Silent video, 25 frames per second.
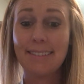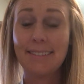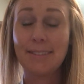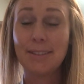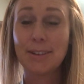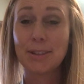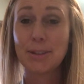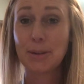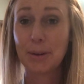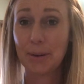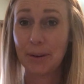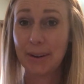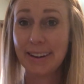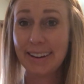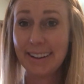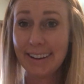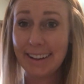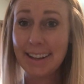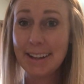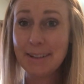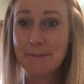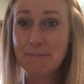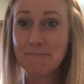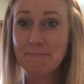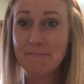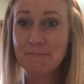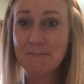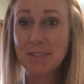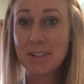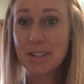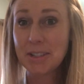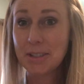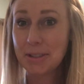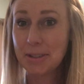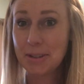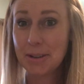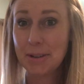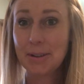was going to him,
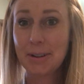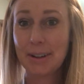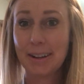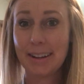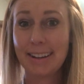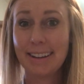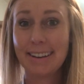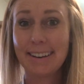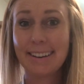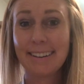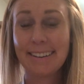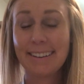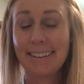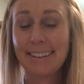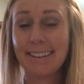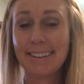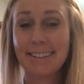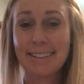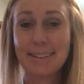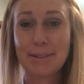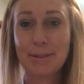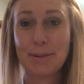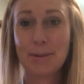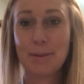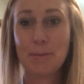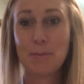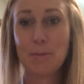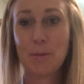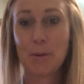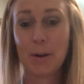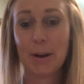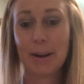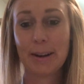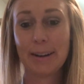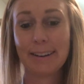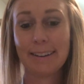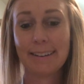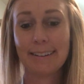which is so good and so
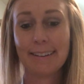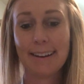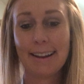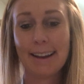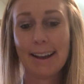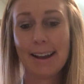important.